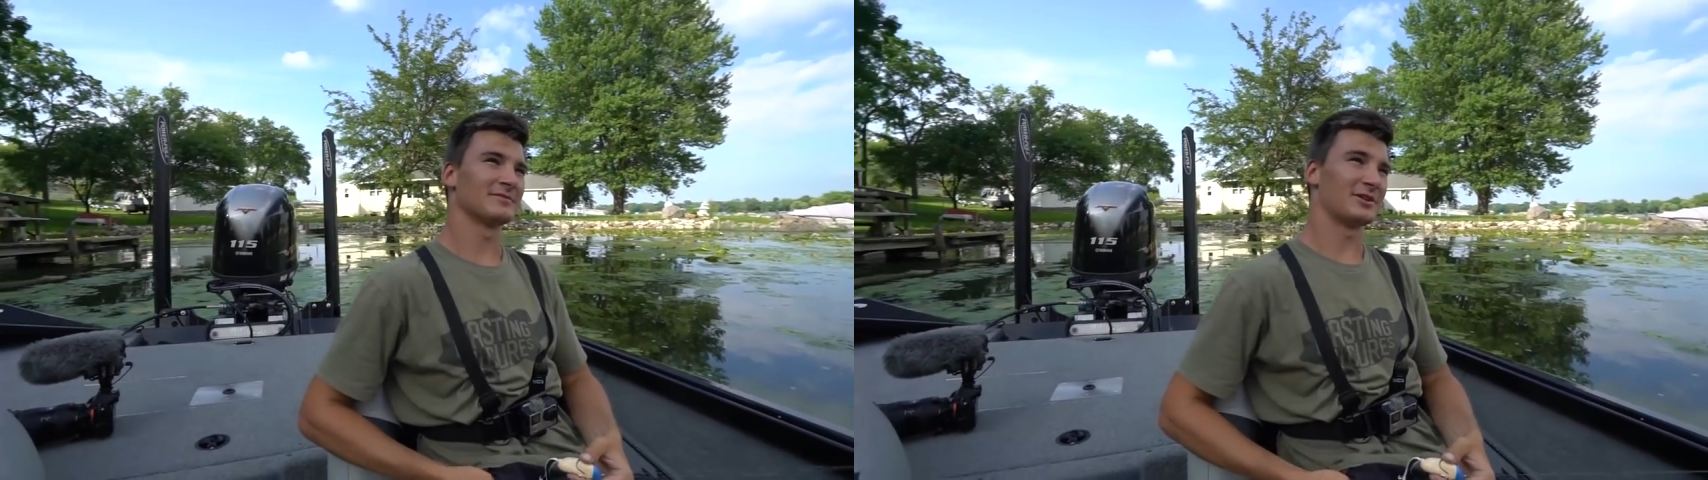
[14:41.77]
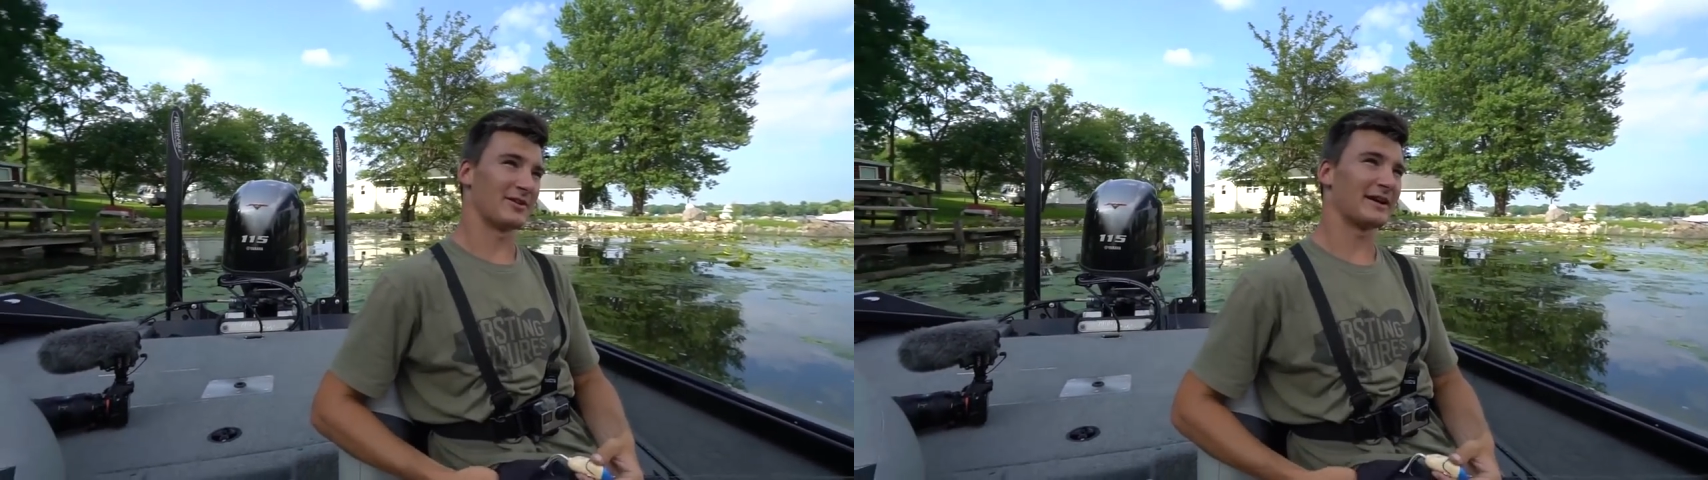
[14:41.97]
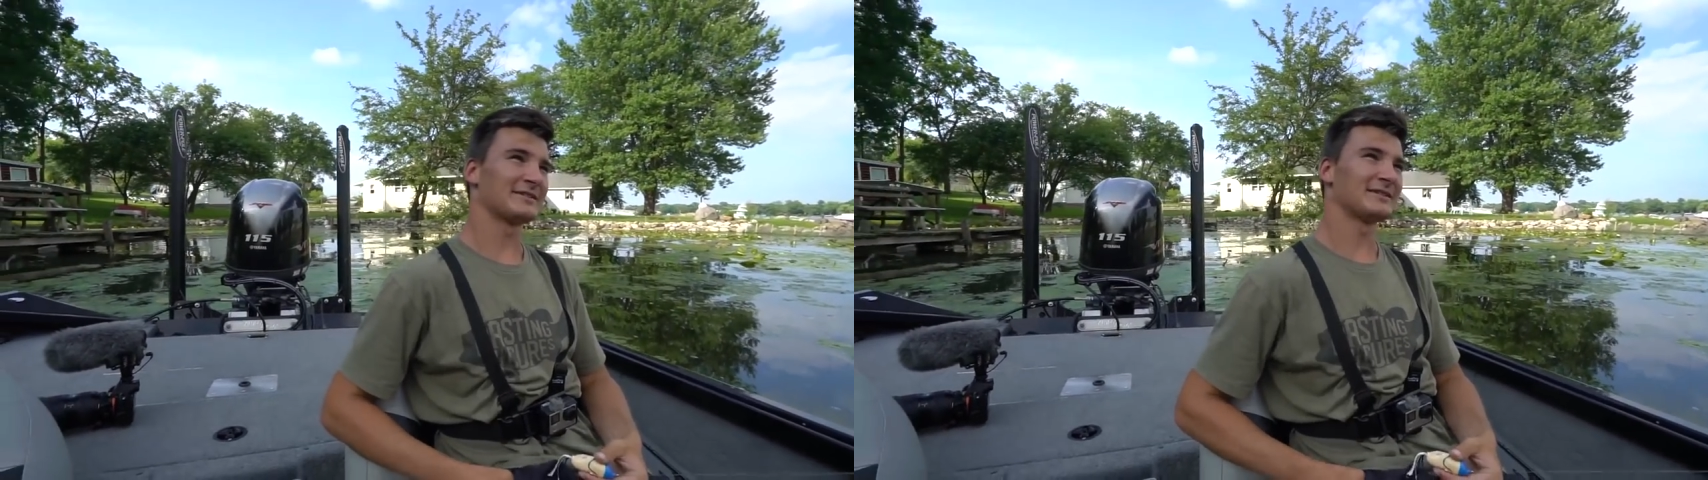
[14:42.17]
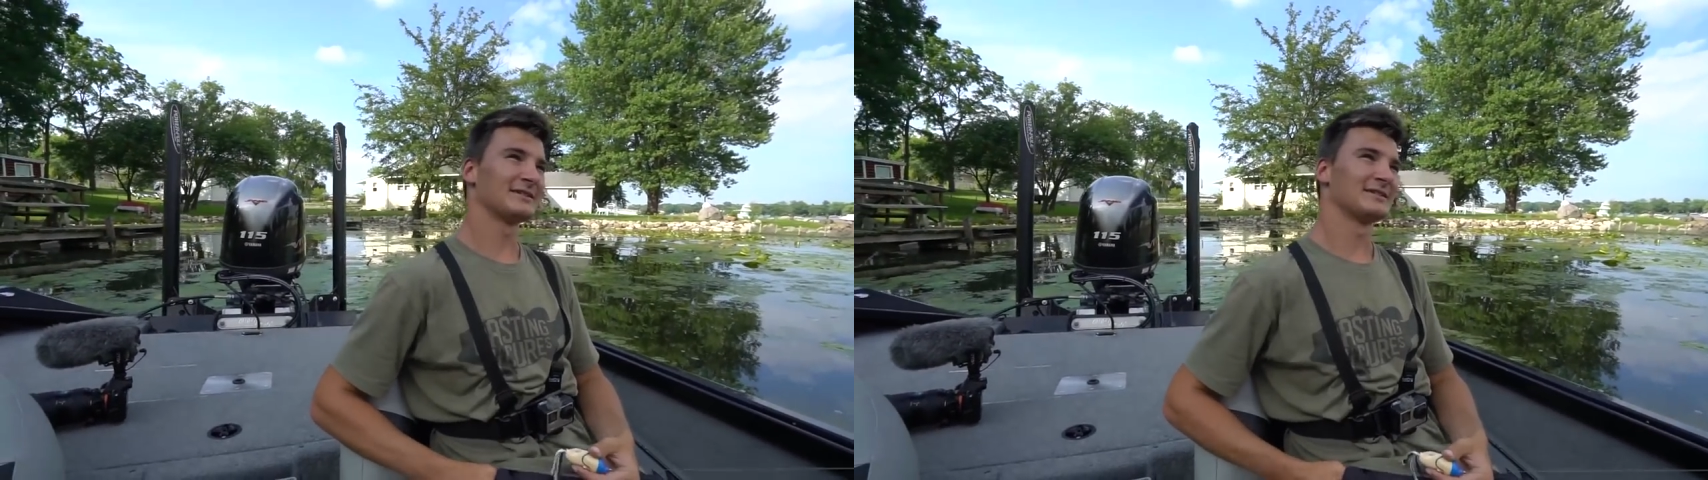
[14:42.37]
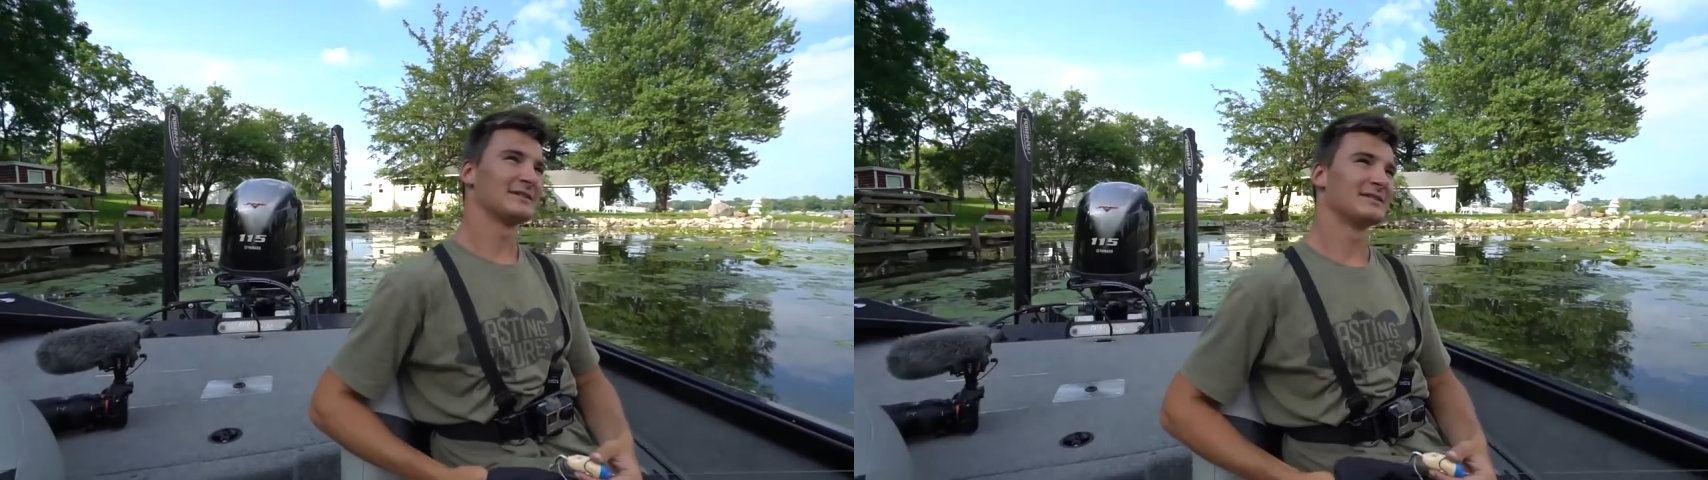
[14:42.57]
correct?
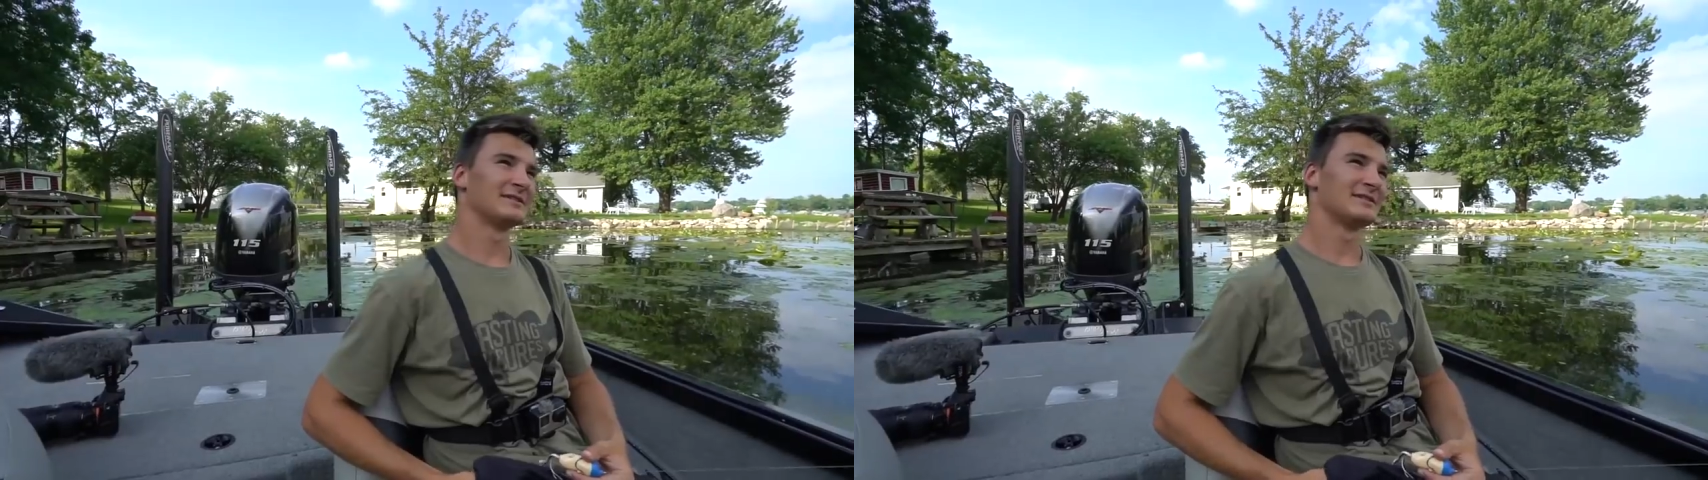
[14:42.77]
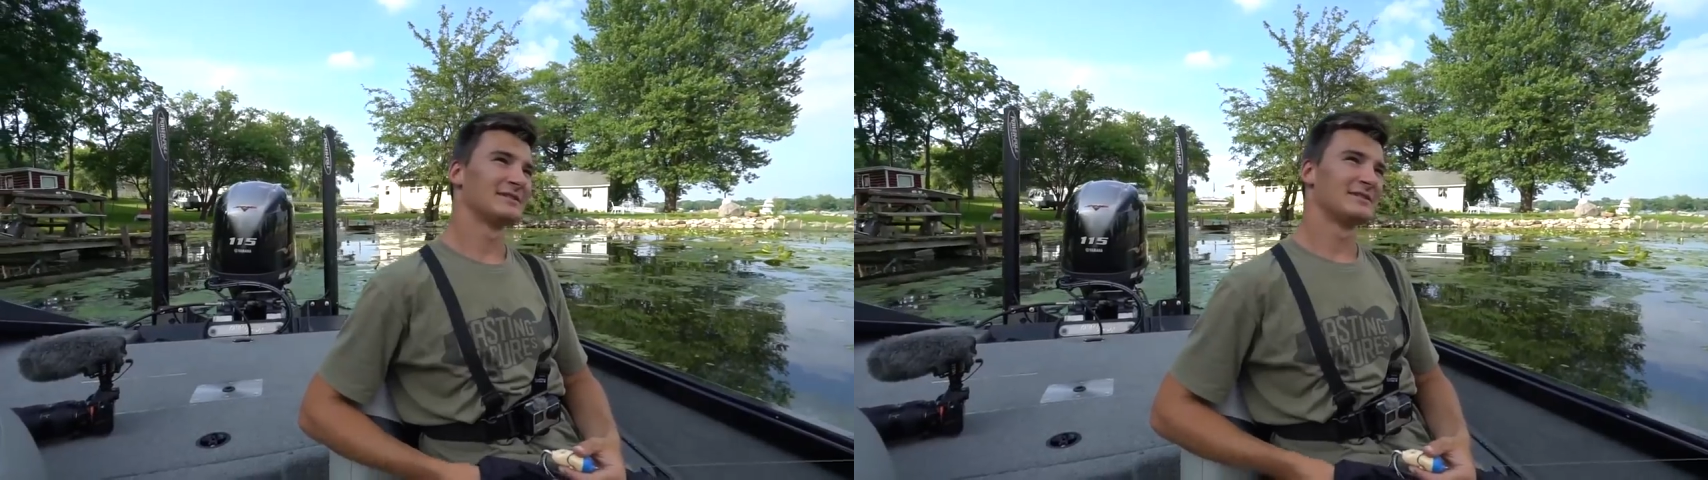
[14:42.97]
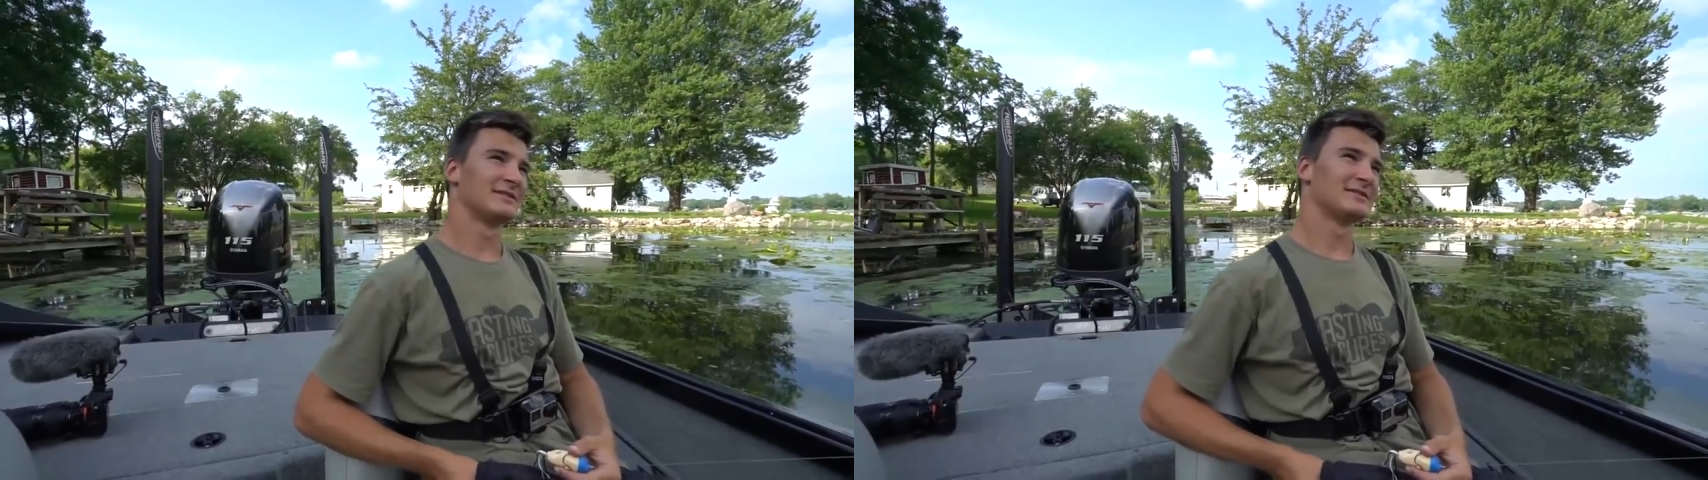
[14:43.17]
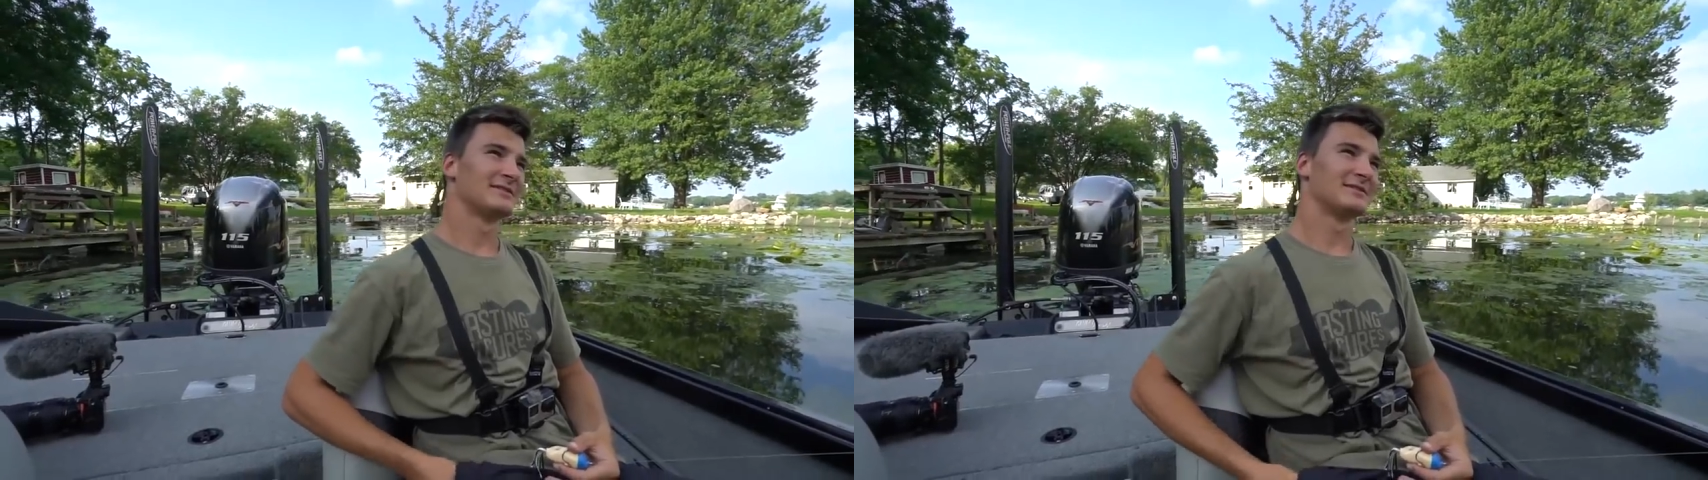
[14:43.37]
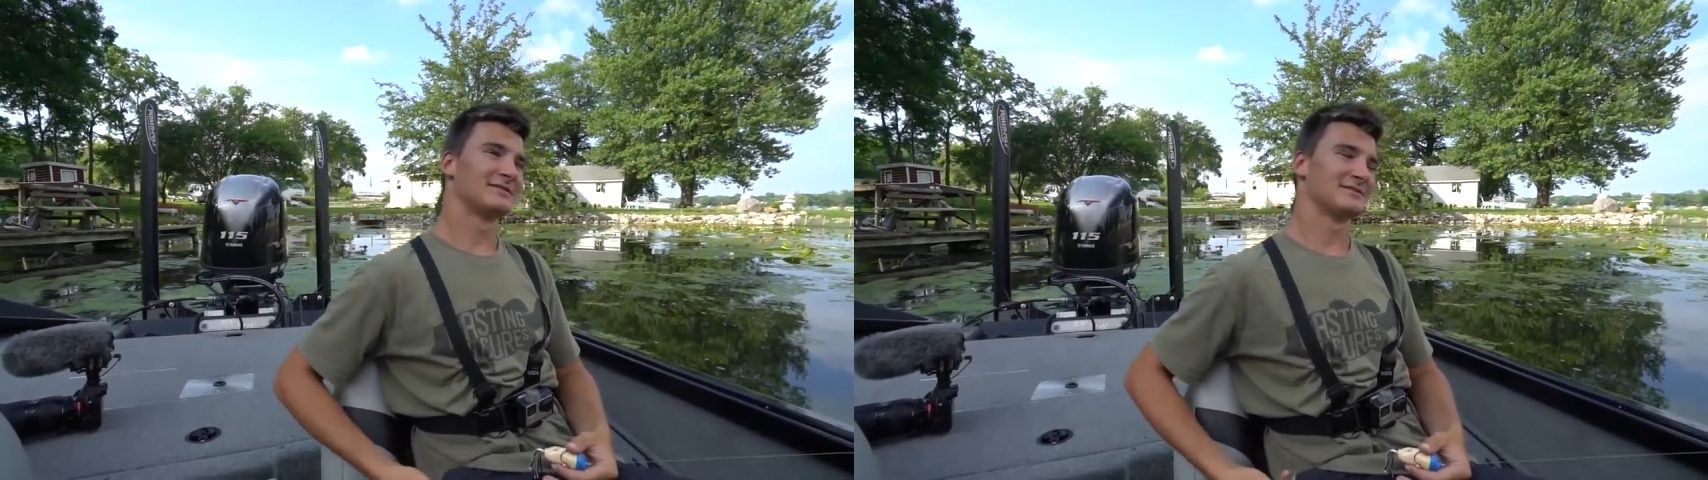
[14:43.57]
I'm not giving up.